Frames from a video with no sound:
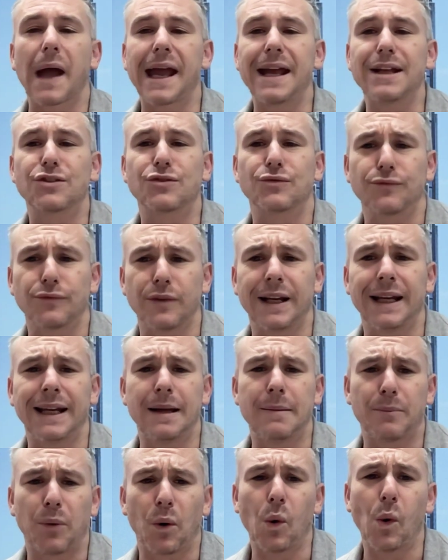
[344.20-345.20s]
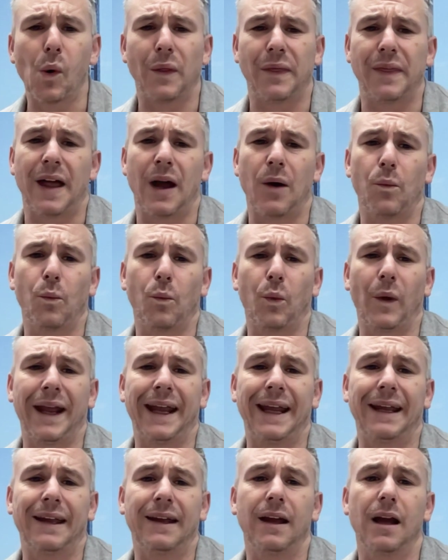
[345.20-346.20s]
It's really important that
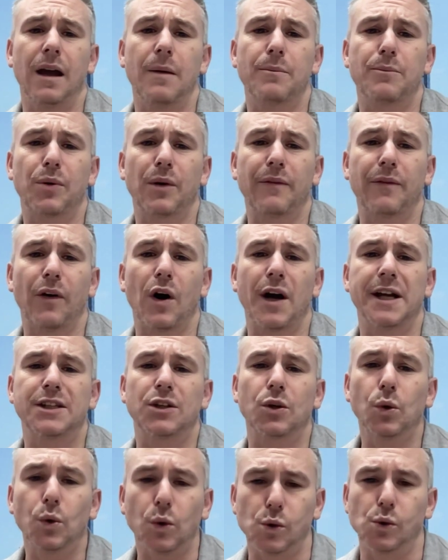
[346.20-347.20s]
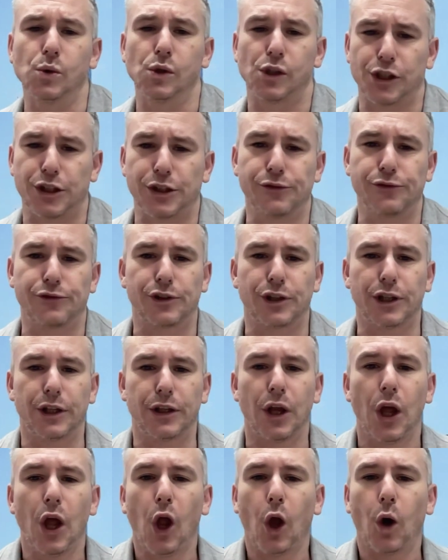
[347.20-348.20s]
we provide all
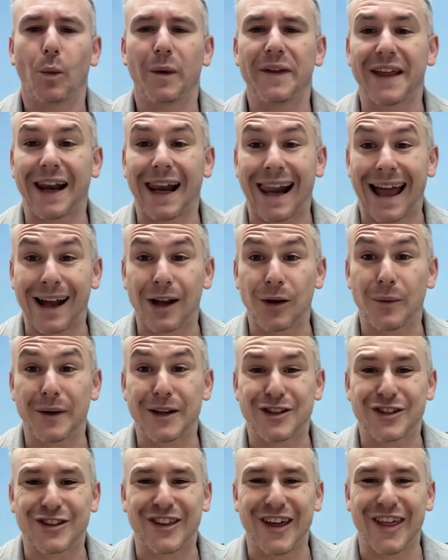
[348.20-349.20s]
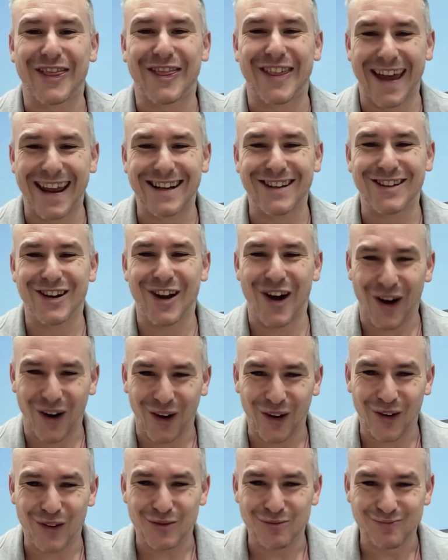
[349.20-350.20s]
children with a language that they
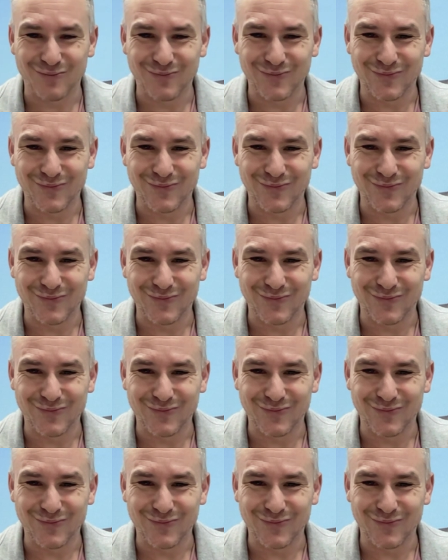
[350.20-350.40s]
know,